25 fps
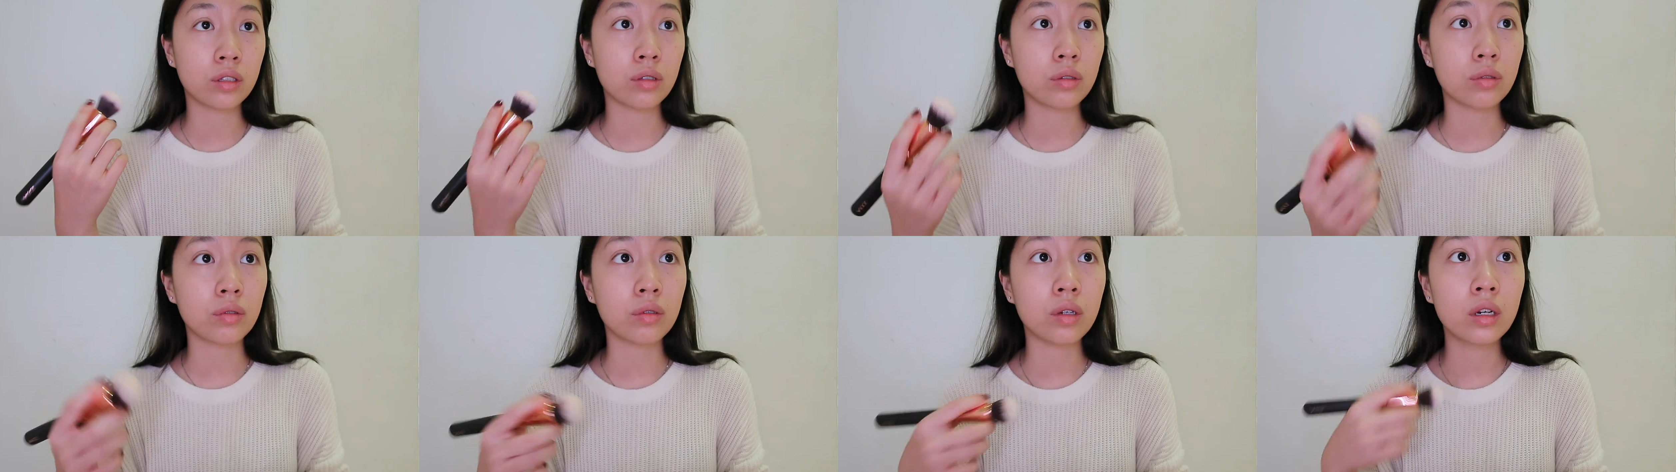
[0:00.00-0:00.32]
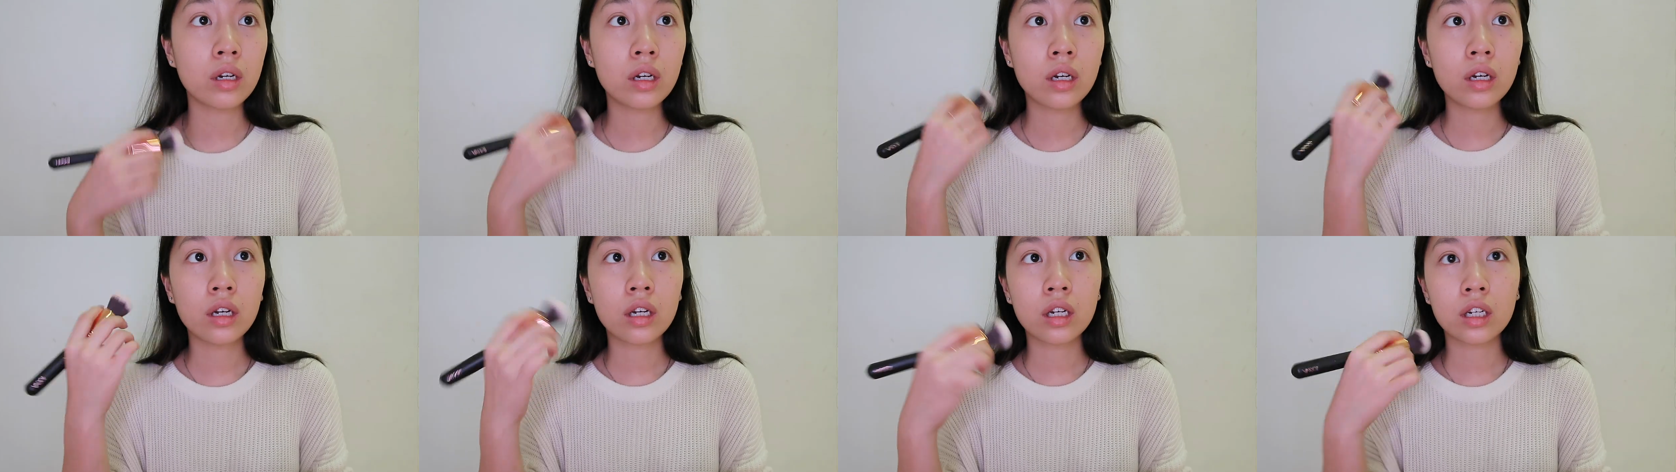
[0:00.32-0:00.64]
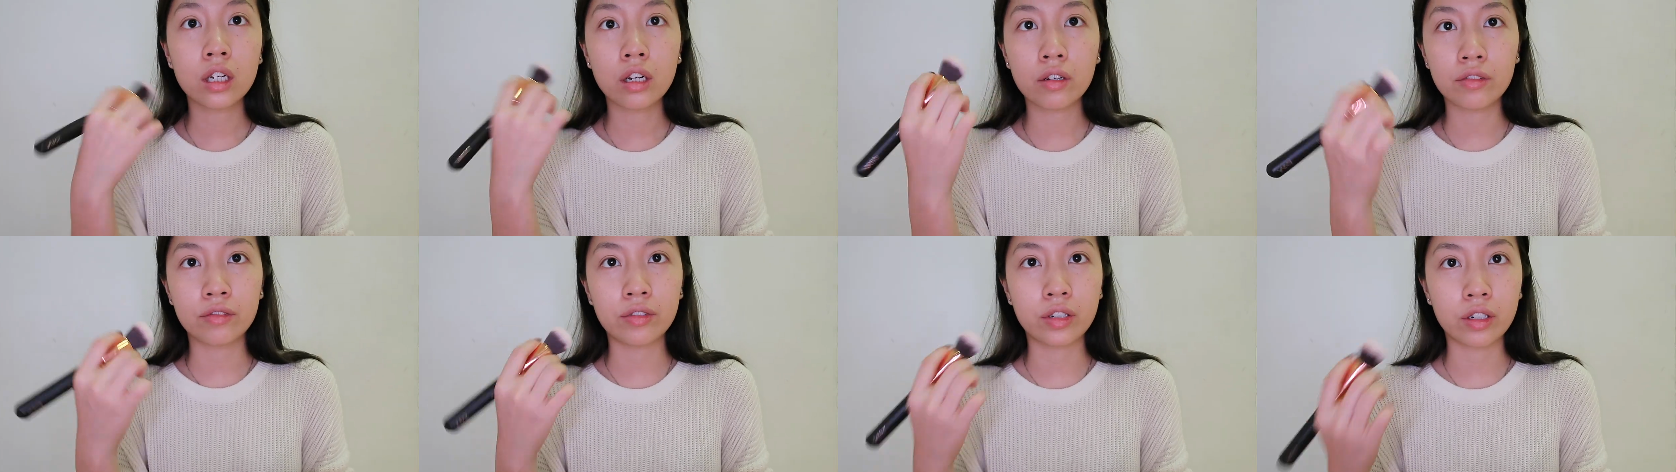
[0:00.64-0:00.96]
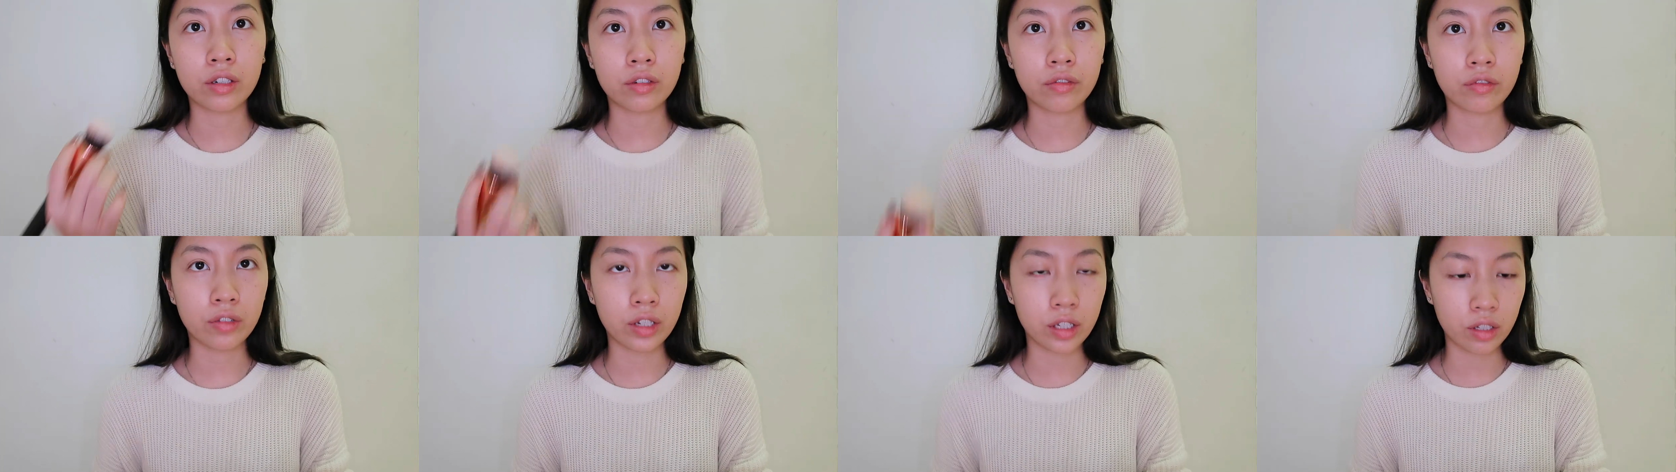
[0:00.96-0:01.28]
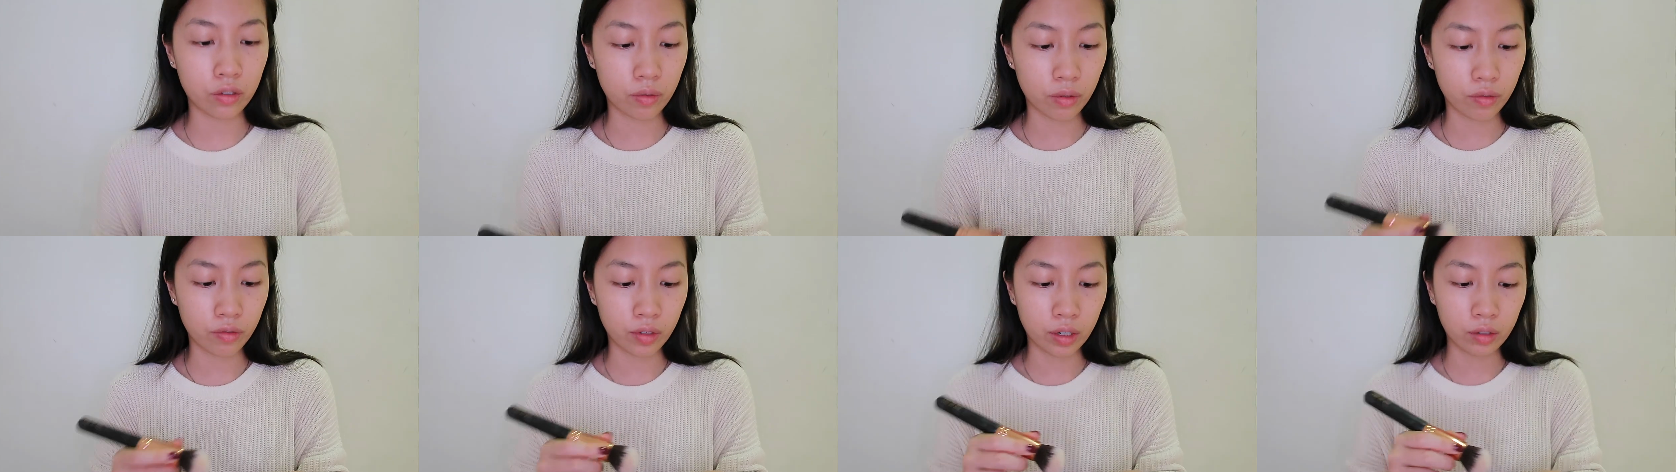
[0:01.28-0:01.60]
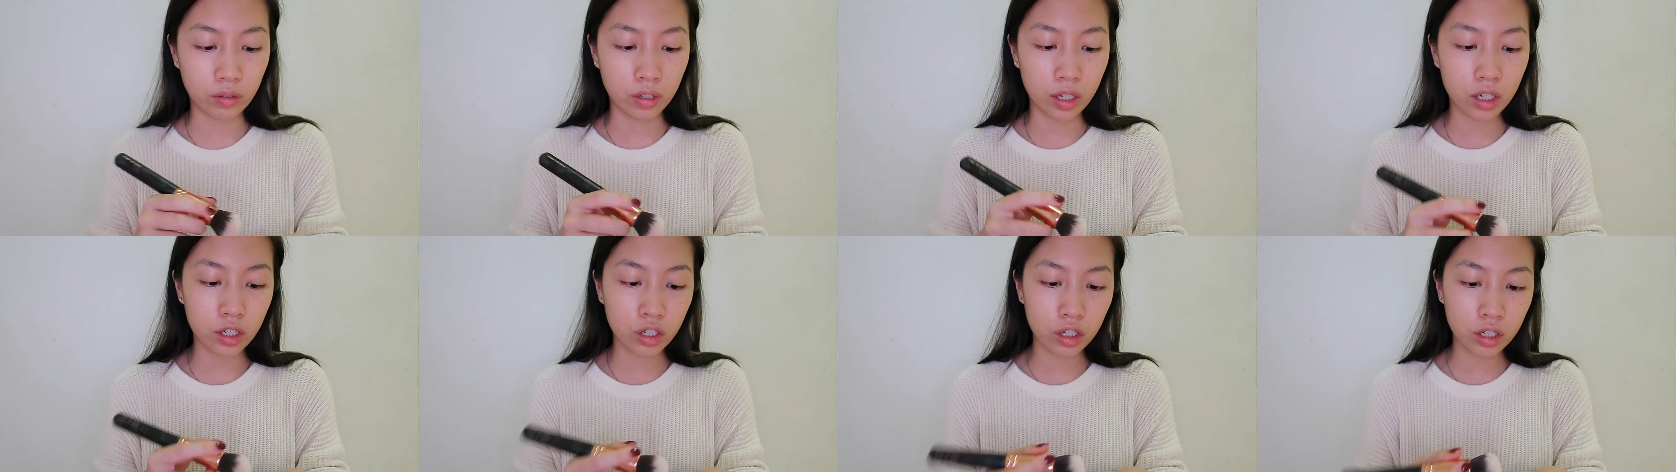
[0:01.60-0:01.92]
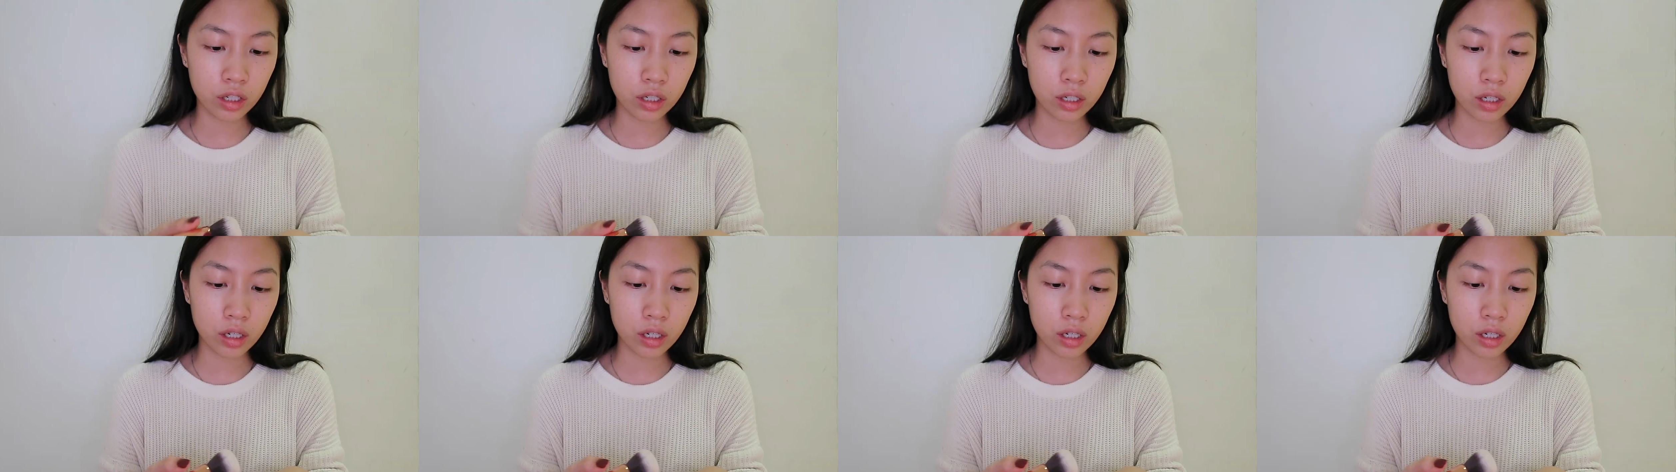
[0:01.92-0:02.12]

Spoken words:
to cover our face with foundation.